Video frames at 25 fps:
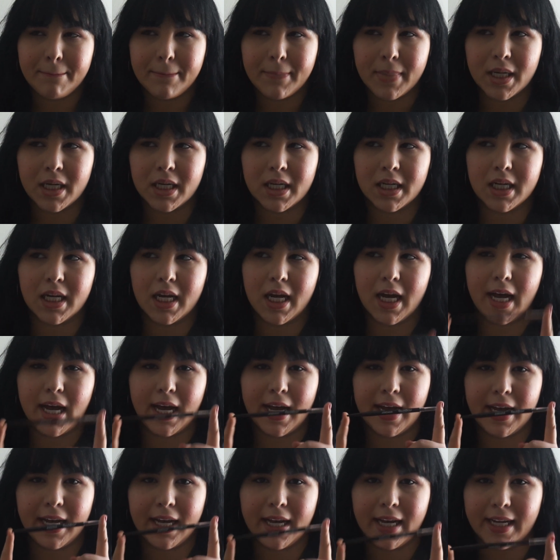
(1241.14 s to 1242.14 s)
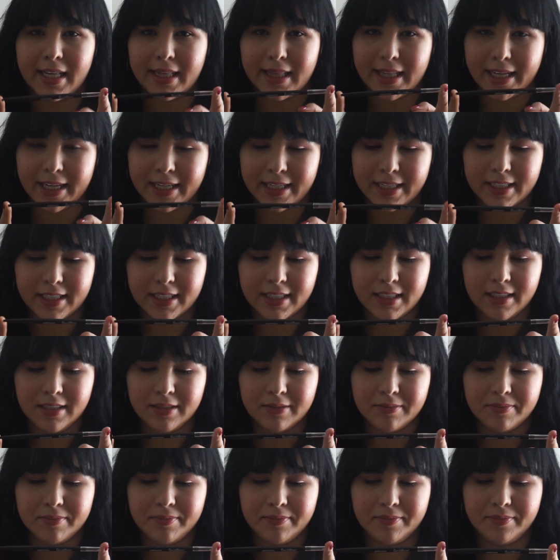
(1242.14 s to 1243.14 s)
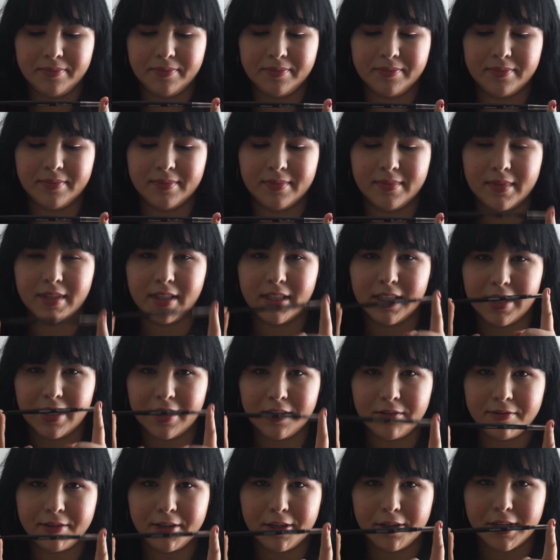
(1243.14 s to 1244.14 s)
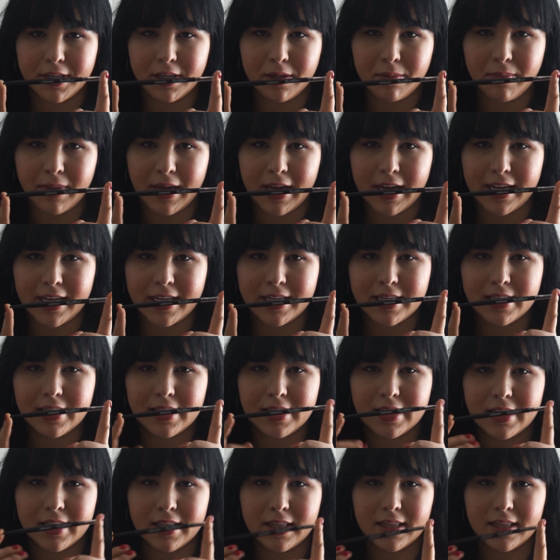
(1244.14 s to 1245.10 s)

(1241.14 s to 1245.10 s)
but I like it. If you're in a bind